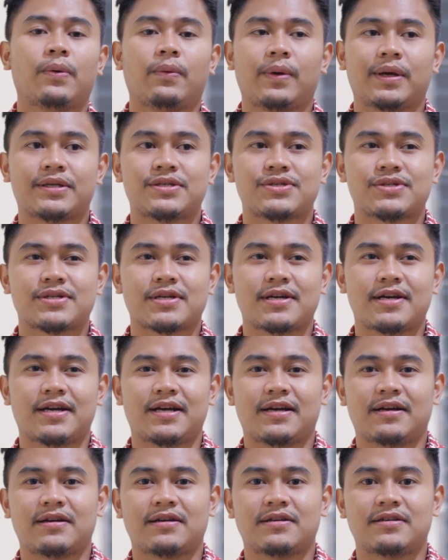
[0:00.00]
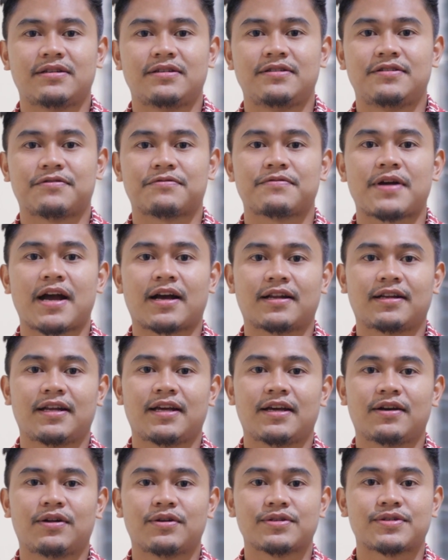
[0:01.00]
which
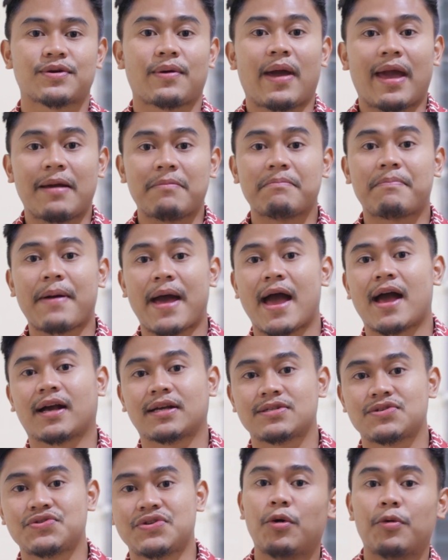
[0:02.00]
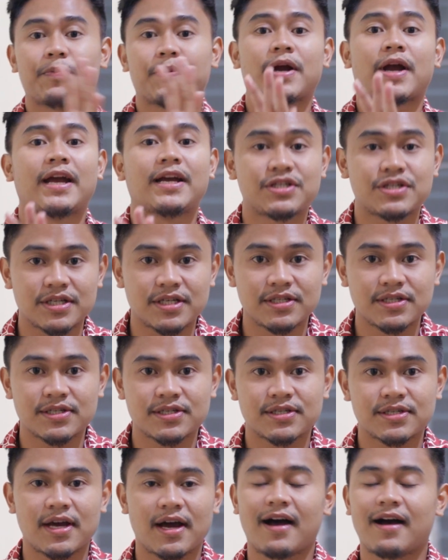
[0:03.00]
directly also impacts
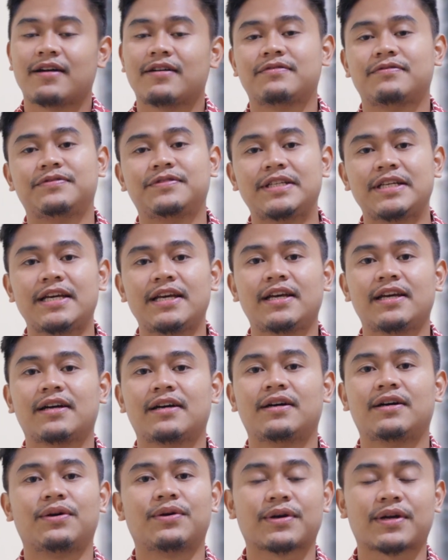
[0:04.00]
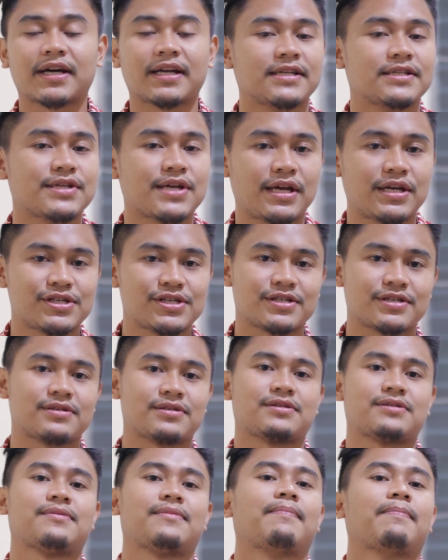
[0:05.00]
operations of the
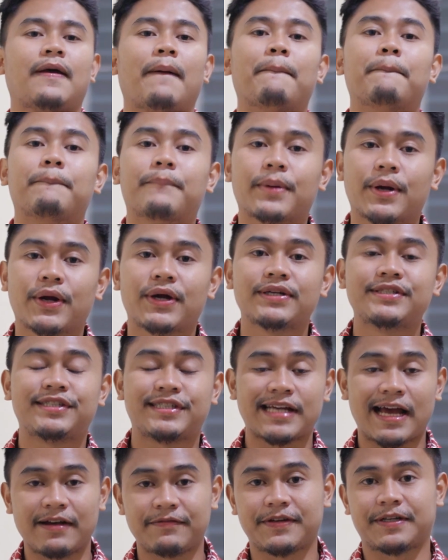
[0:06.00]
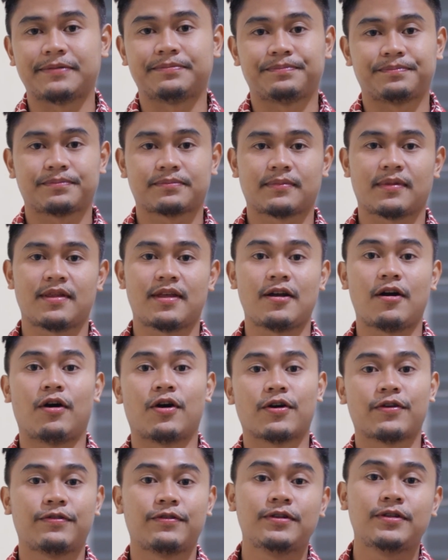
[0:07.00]
organizations. Number 7, the
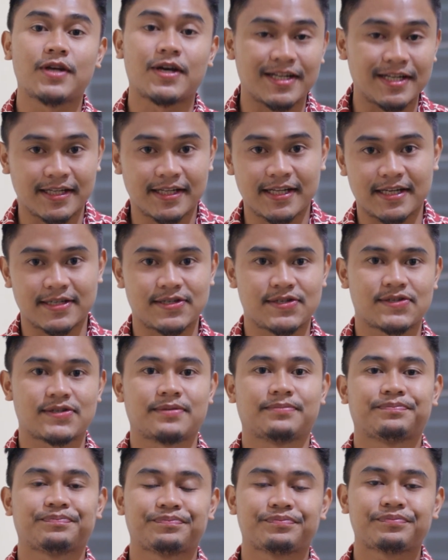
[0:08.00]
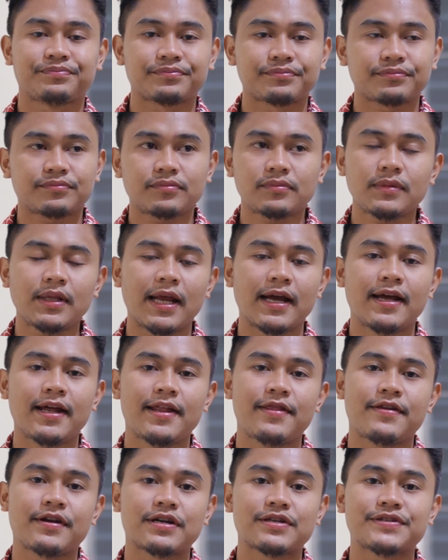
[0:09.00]
orthodontist,
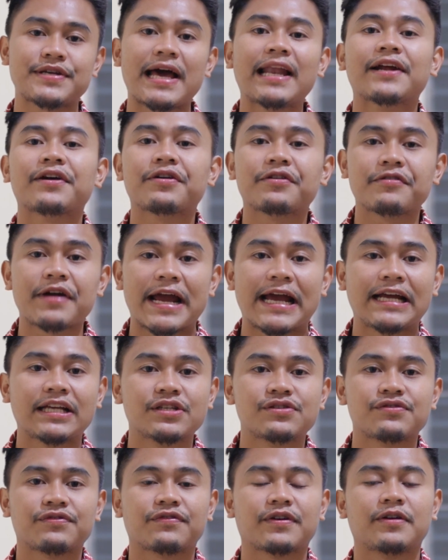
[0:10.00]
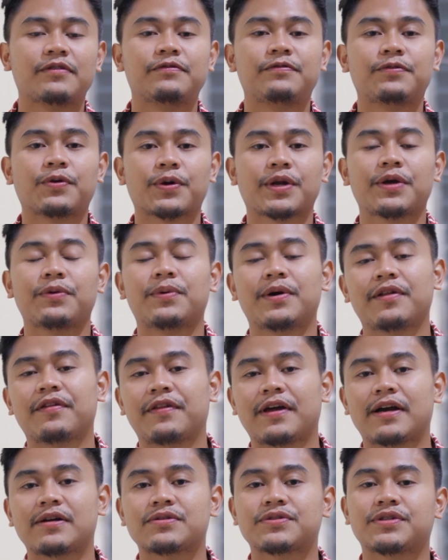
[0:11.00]
and their salary range from
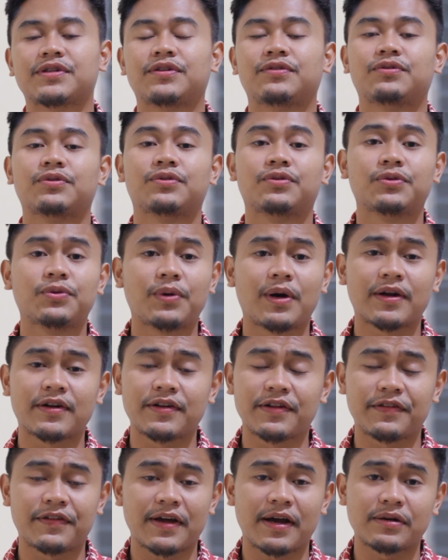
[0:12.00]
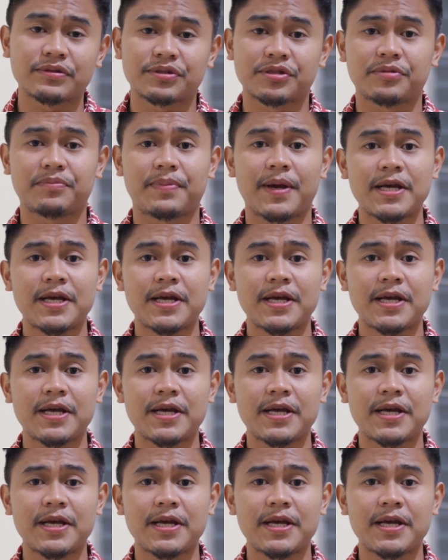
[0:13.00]
41,000 to 200,000